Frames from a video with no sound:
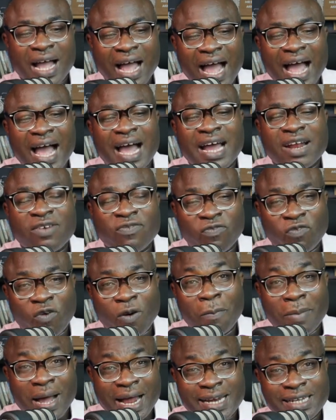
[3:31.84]
And for
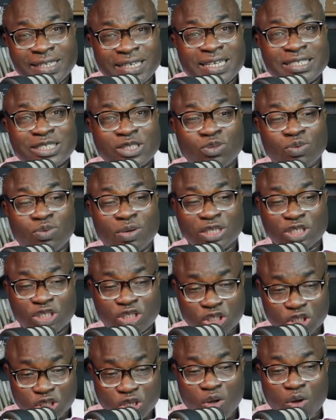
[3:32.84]
managers to
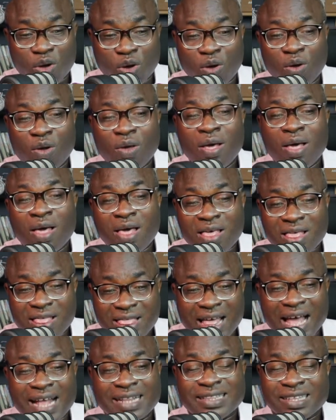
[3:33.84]
ensure
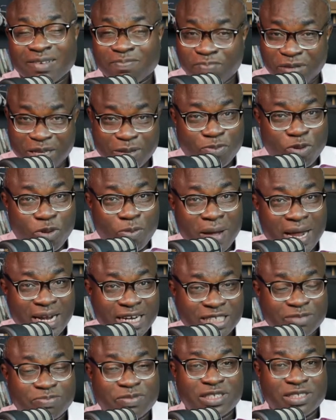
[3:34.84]
that the people
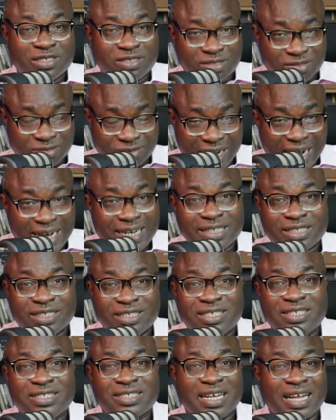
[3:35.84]
management
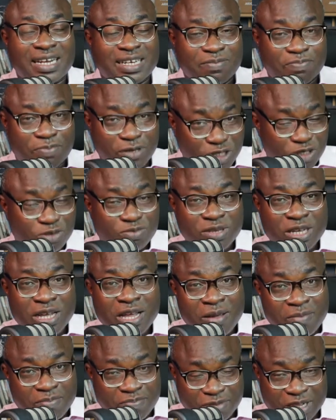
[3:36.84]
strategies and
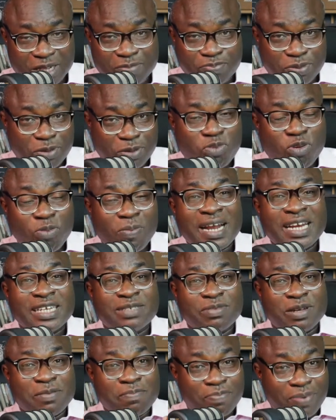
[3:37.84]
the people
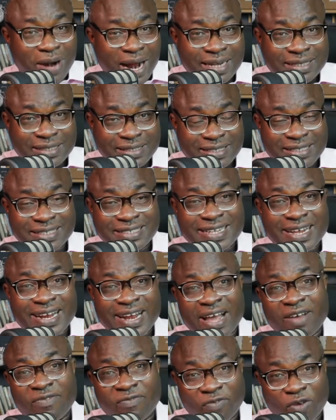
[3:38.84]
management practices that they
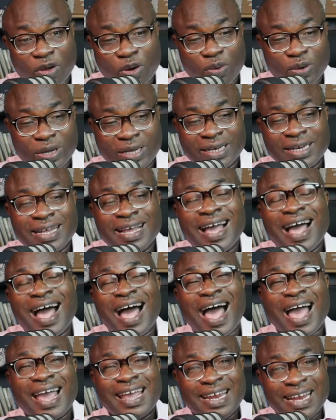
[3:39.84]
are following
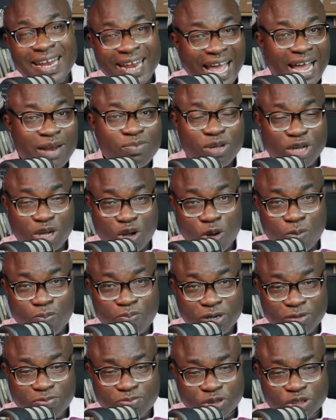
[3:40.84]
are in line with
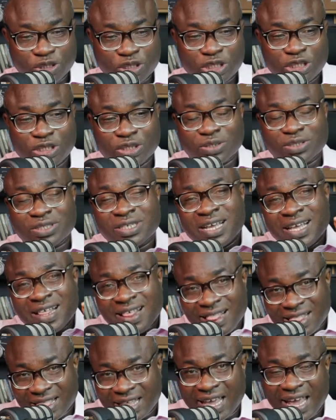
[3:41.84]
corporate procedures,
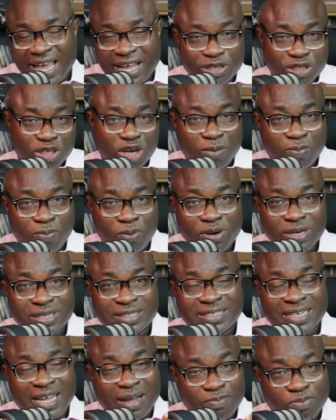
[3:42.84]
the HR
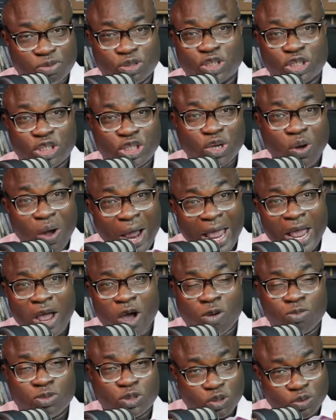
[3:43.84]
policy and procedure
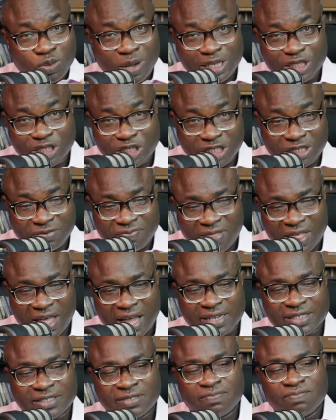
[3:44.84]
helps to achieve
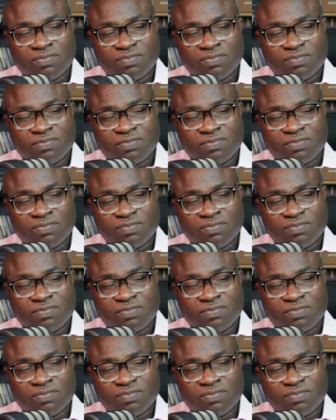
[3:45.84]
that.